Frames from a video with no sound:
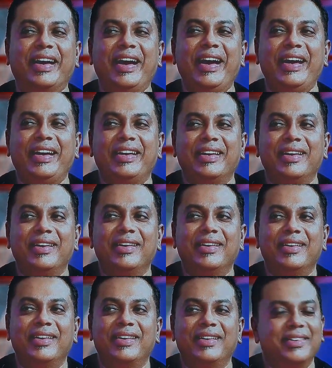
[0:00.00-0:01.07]
Right?
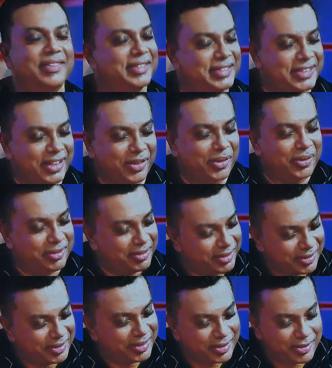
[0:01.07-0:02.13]
So
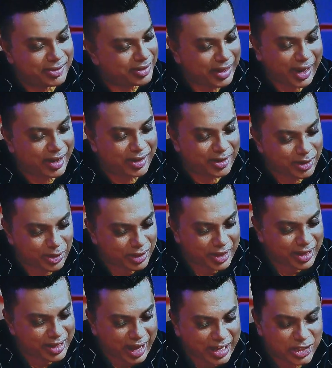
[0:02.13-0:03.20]
you
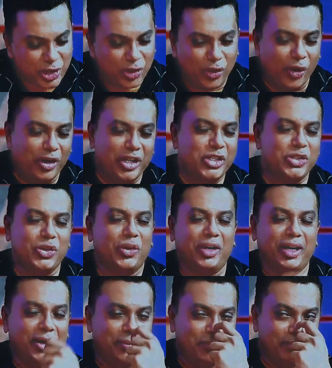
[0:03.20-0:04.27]
that's your Rocky
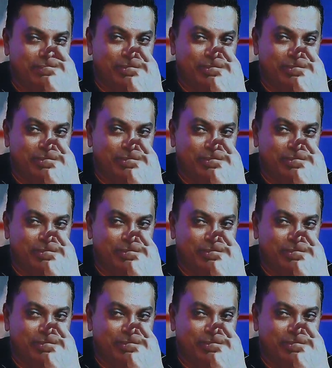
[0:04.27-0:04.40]
story.